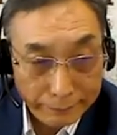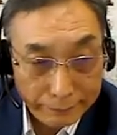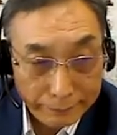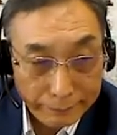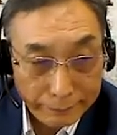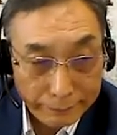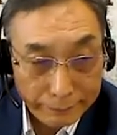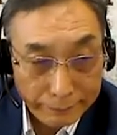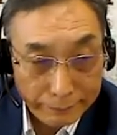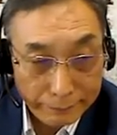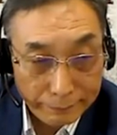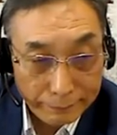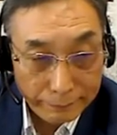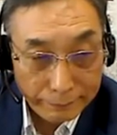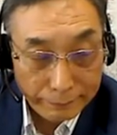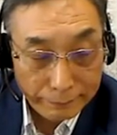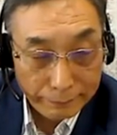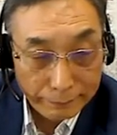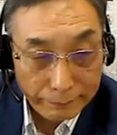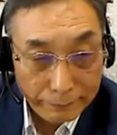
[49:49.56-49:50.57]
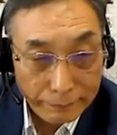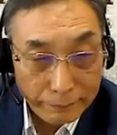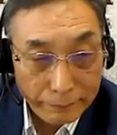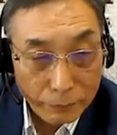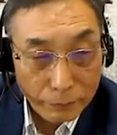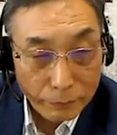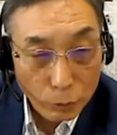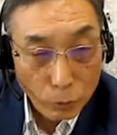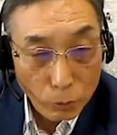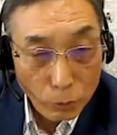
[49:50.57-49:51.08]
So, dialogue
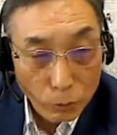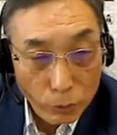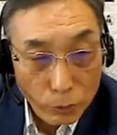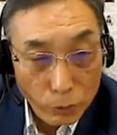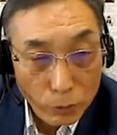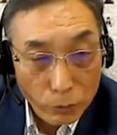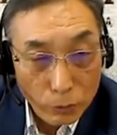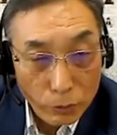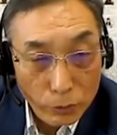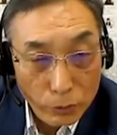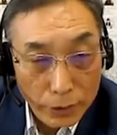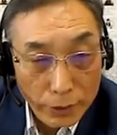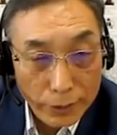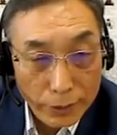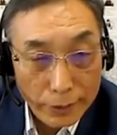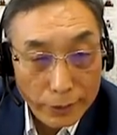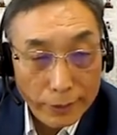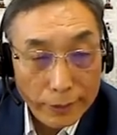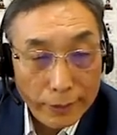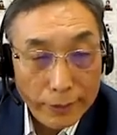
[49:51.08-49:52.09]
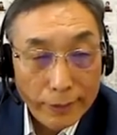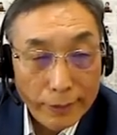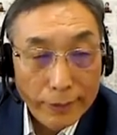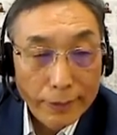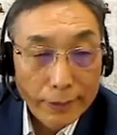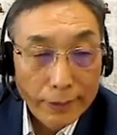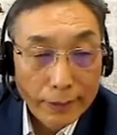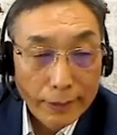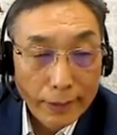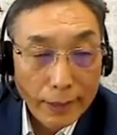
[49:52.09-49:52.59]
or conversation.
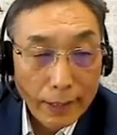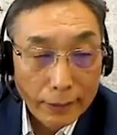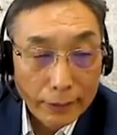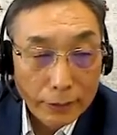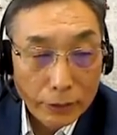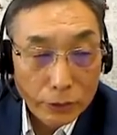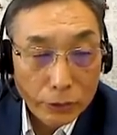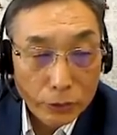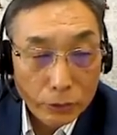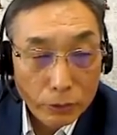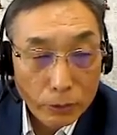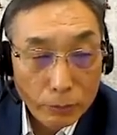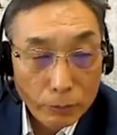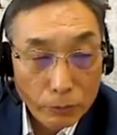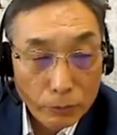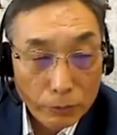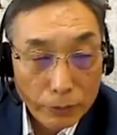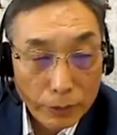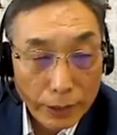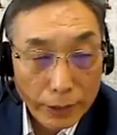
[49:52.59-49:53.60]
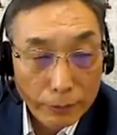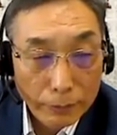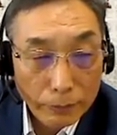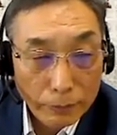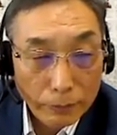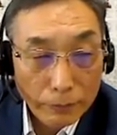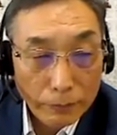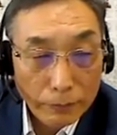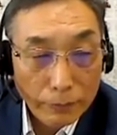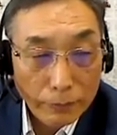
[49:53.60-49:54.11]
I mean, same goes
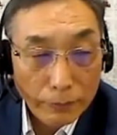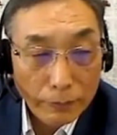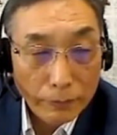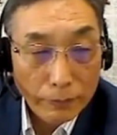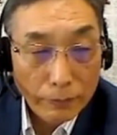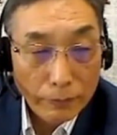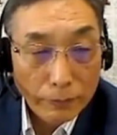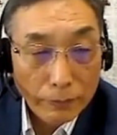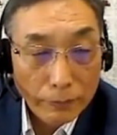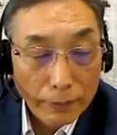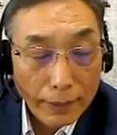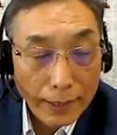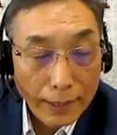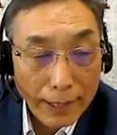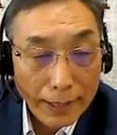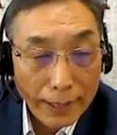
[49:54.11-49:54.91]
to the children.